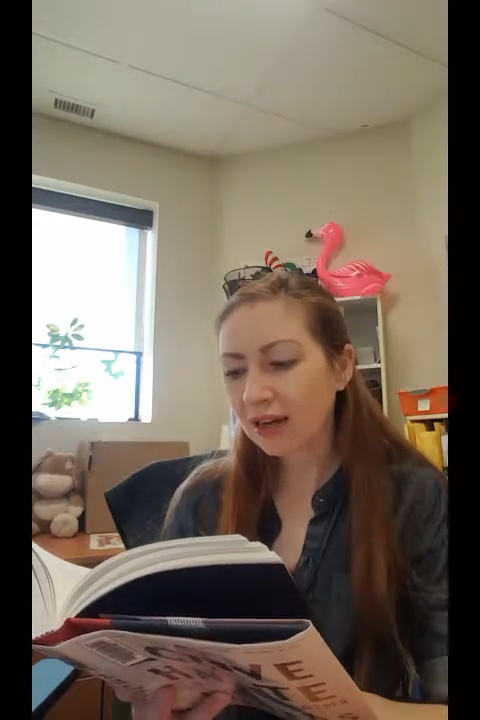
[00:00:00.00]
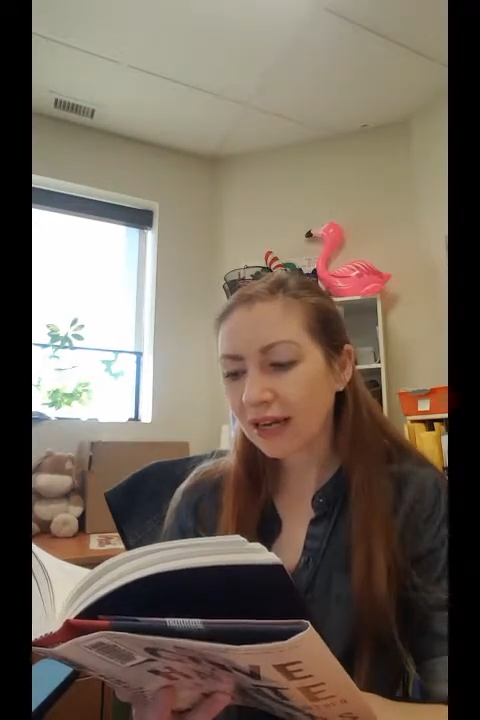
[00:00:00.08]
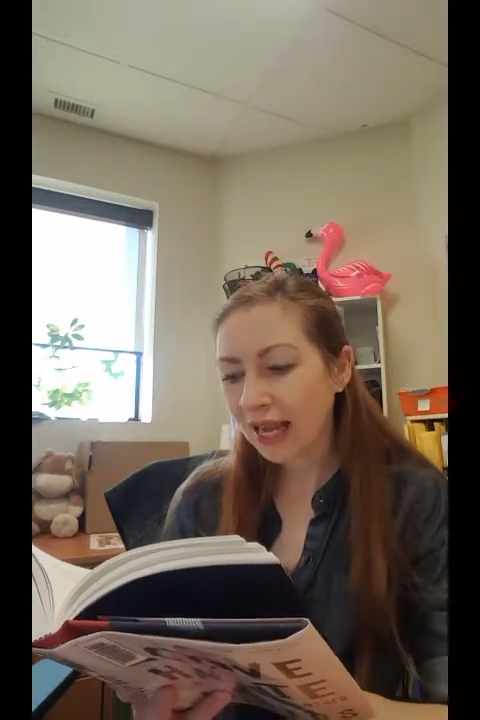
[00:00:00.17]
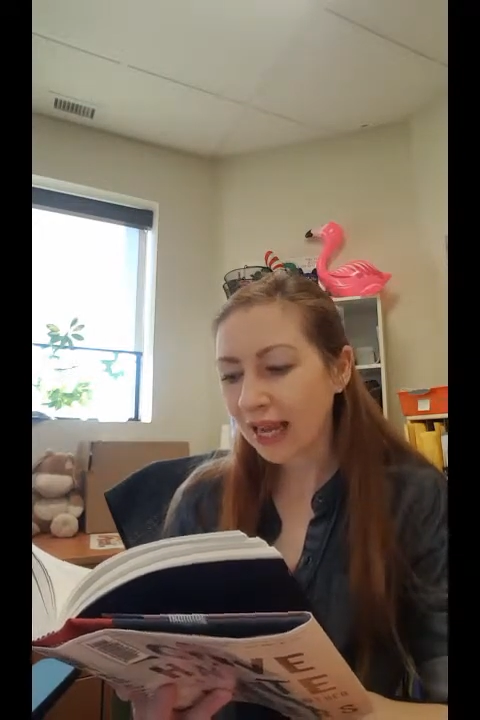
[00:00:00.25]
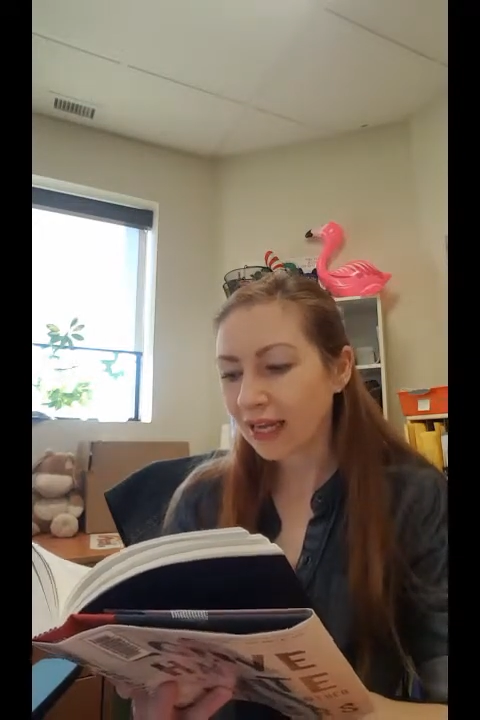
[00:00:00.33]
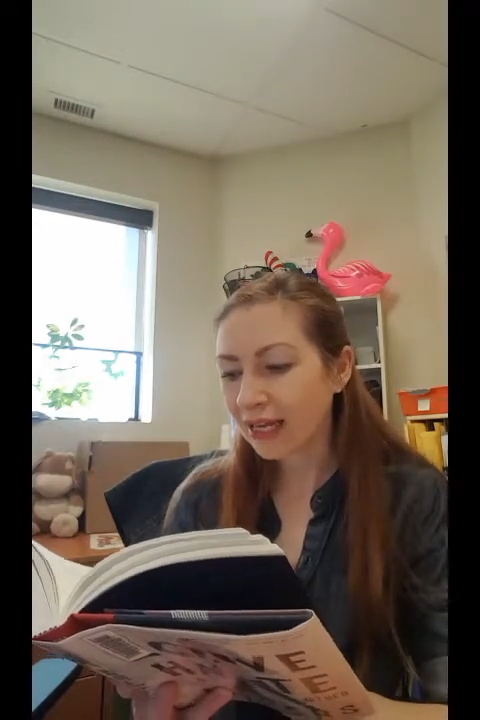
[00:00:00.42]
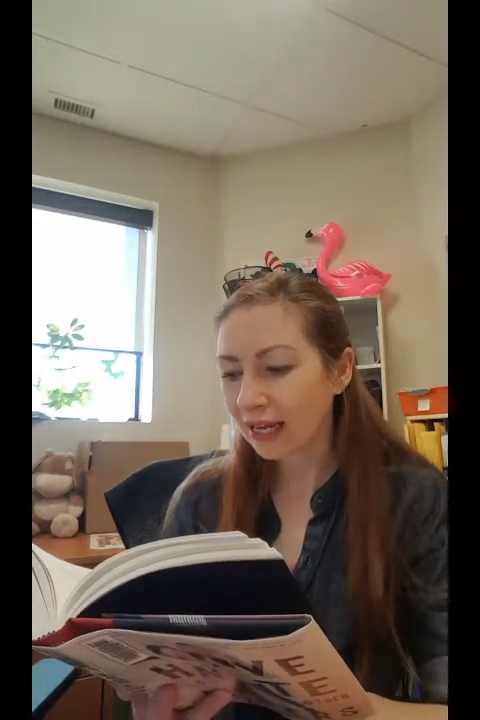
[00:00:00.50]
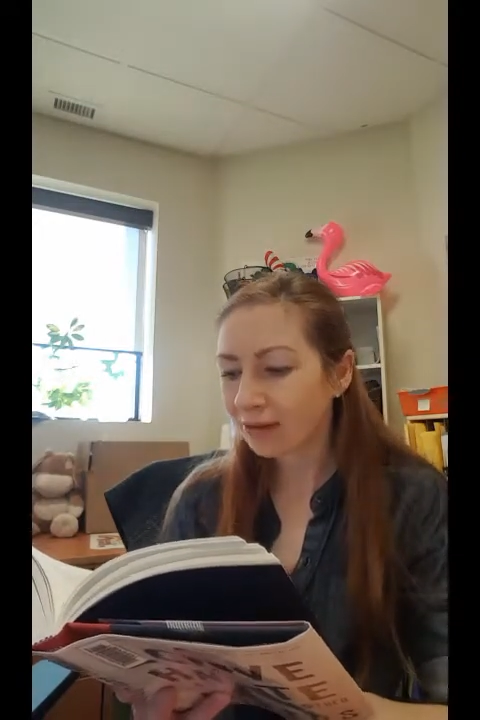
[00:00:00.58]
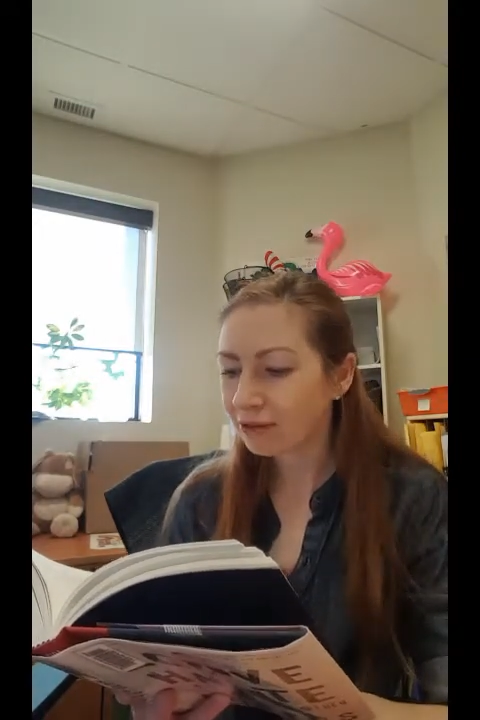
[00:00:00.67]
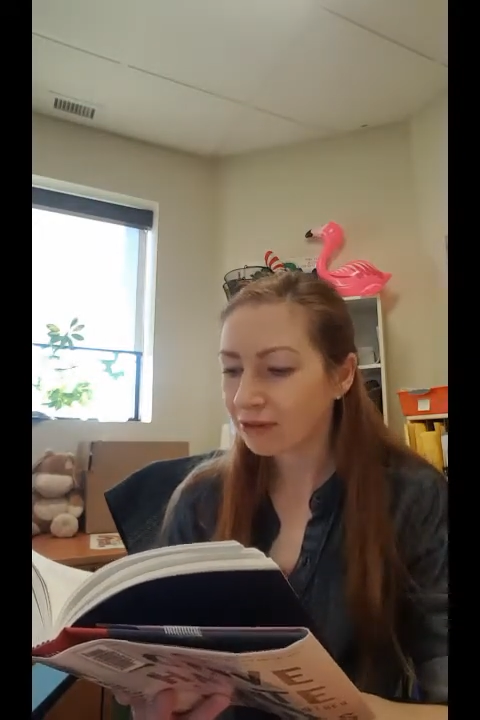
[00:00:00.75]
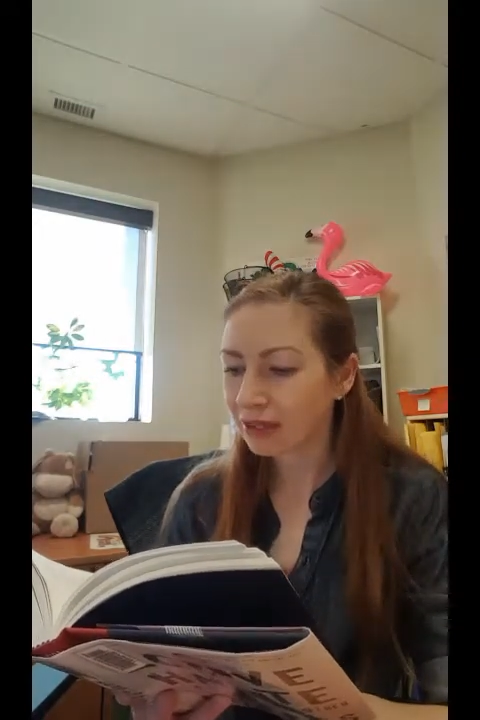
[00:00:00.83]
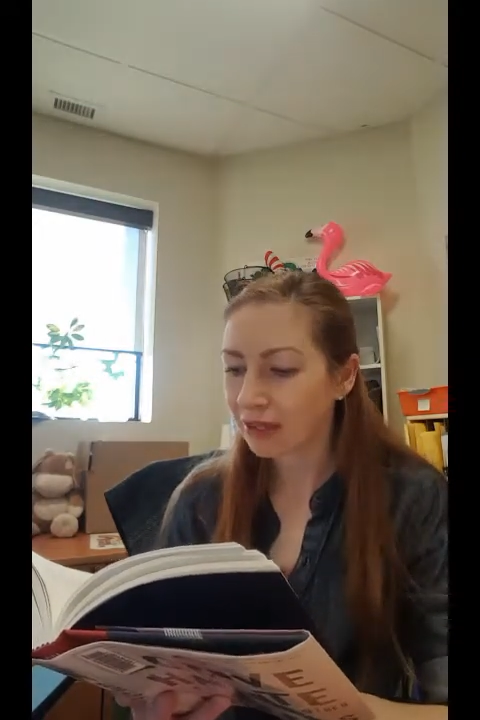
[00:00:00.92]
uncanny
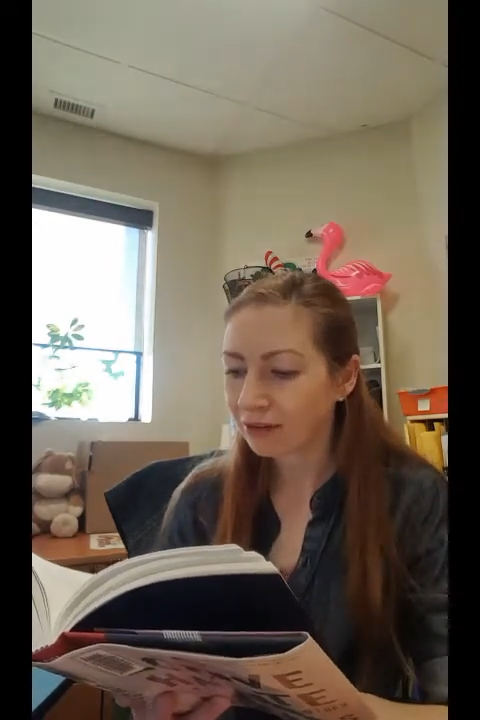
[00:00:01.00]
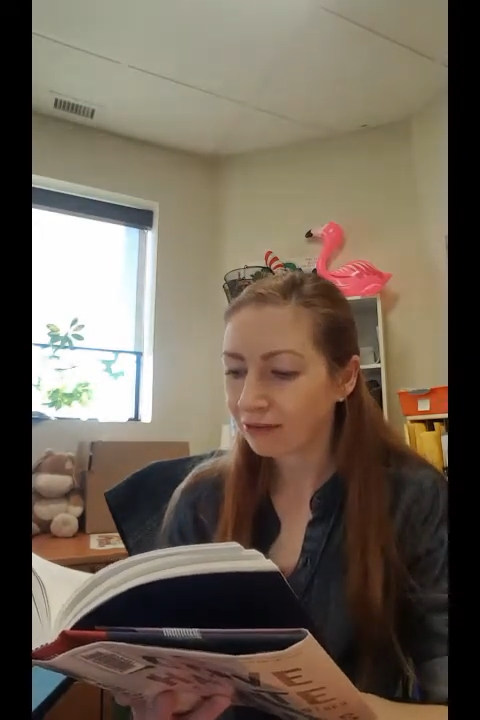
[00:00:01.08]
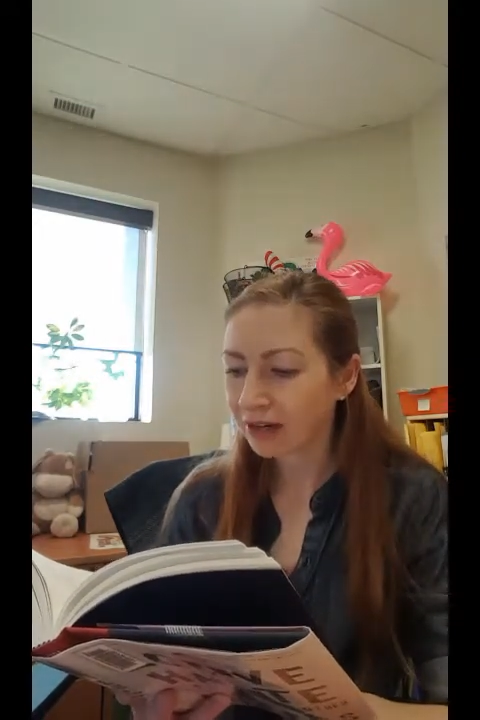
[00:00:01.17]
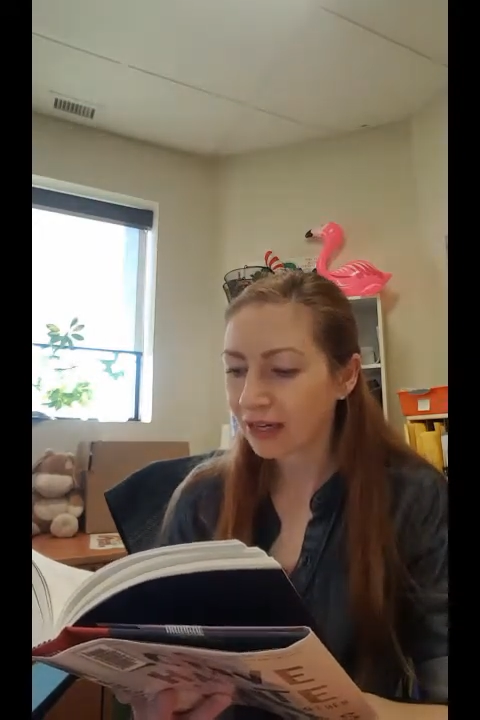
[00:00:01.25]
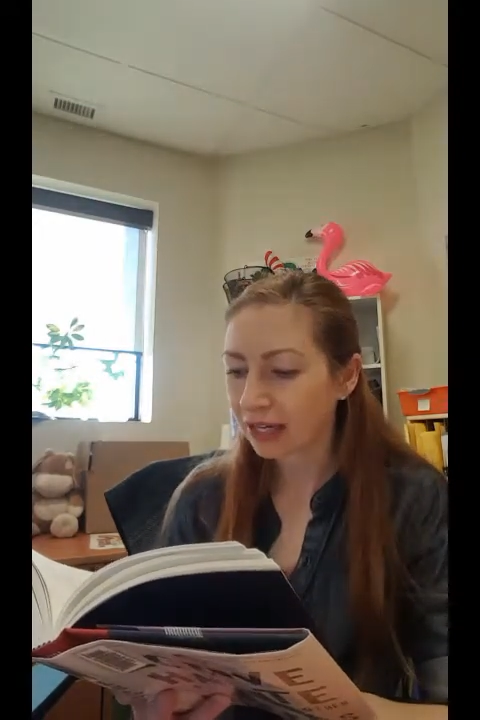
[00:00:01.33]
gift of delivering